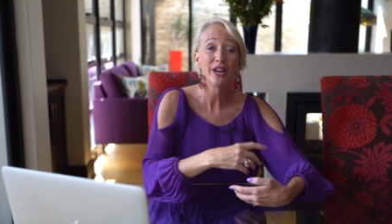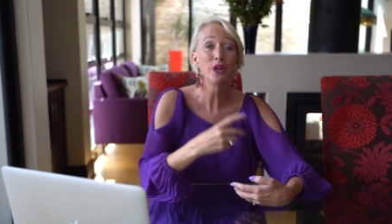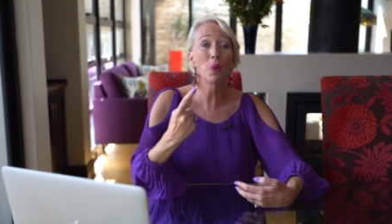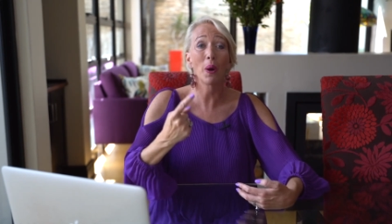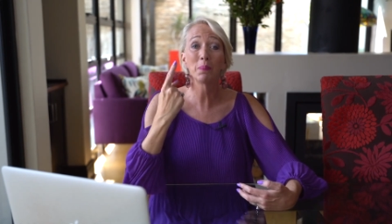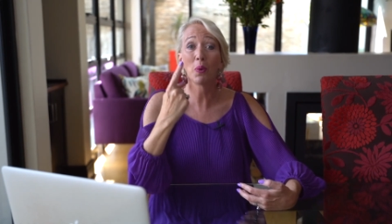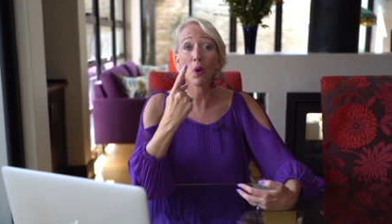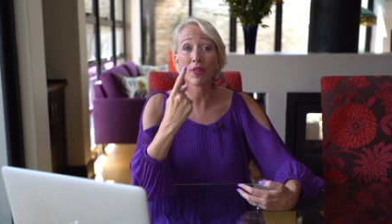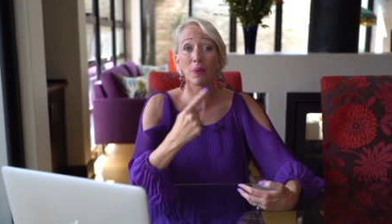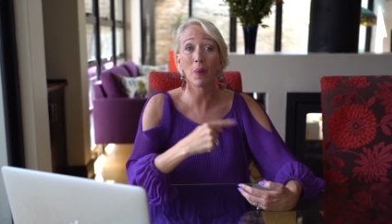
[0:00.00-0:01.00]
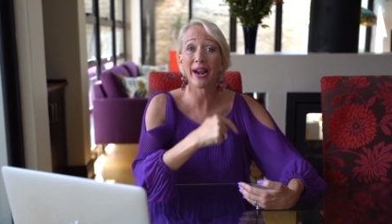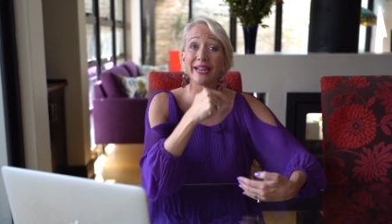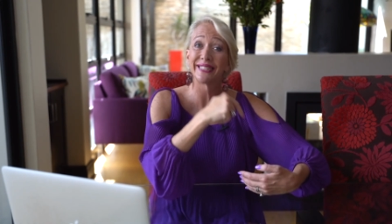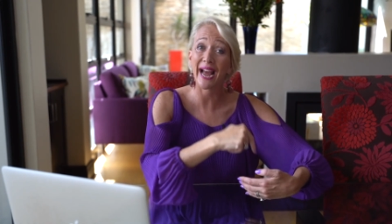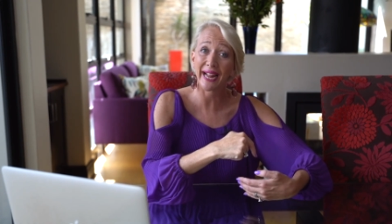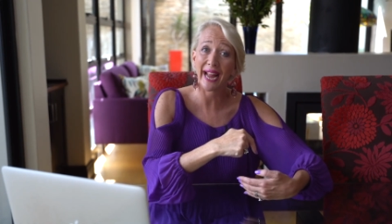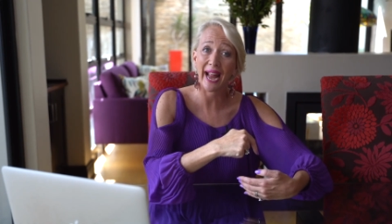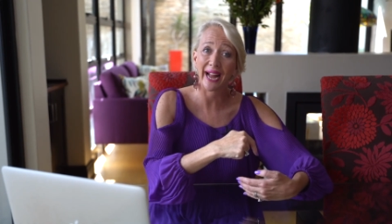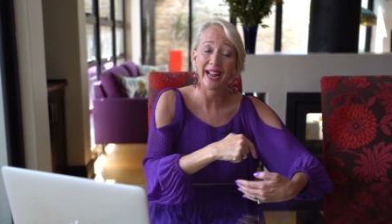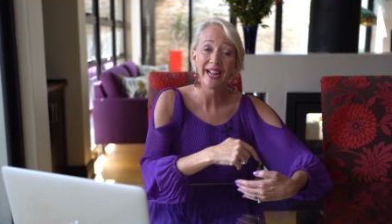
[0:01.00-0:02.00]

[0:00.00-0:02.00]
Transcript: You want more than one duck egg.